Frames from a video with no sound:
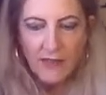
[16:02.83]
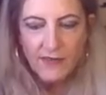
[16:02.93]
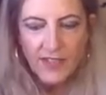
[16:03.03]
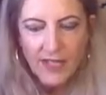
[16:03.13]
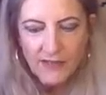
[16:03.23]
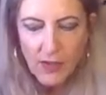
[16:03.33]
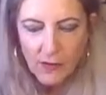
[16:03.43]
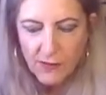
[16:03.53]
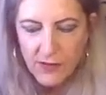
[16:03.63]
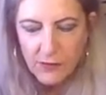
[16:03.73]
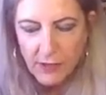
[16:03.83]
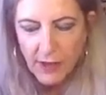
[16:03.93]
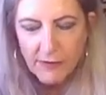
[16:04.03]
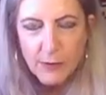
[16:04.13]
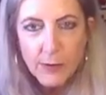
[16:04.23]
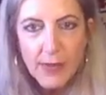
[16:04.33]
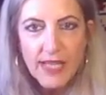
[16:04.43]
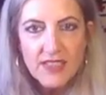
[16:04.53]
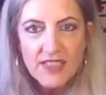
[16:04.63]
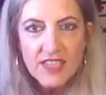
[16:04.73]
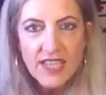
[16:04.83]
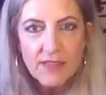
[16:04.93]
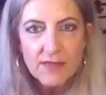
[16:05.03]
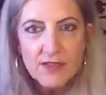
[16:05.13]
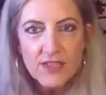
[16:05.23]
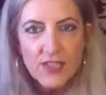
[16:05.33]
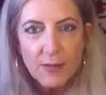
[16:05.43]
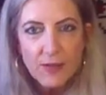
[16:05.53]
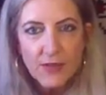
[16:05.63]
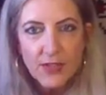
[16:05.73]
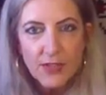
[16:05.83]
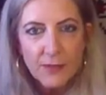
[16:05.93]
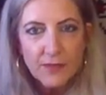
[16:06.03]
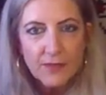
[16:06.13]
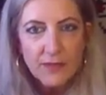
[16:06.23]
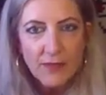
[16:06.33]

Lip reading: I feel I've got a few travel plans here for some of you.